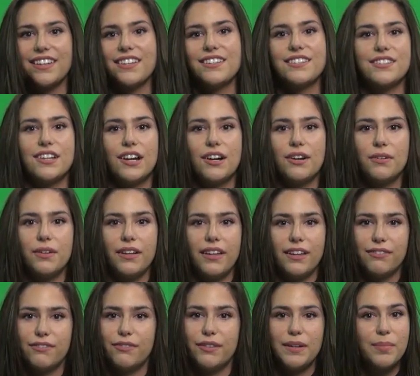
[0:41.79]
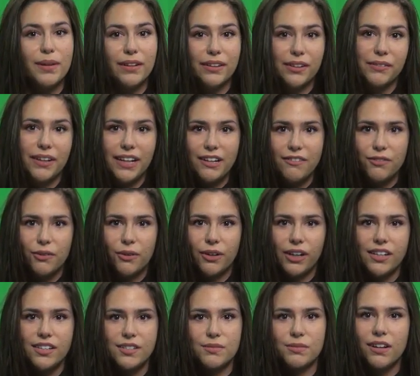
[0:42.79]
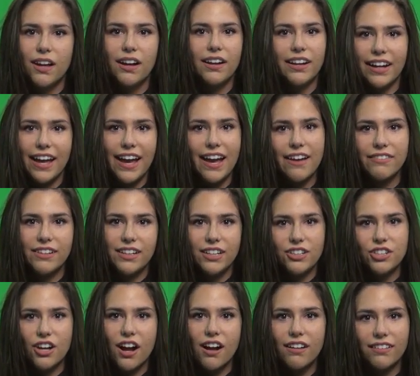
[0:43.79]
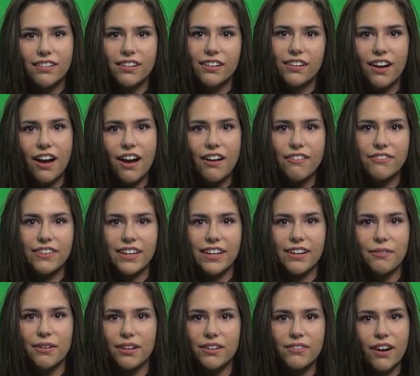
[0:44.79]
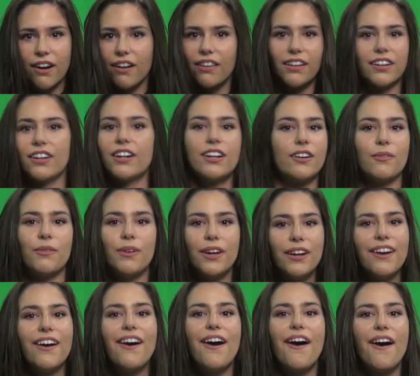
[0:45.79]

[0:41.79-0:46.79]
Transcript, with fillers: So if we burn the rainforest, we're not going to have any chocolate or coffee. What if all are go what?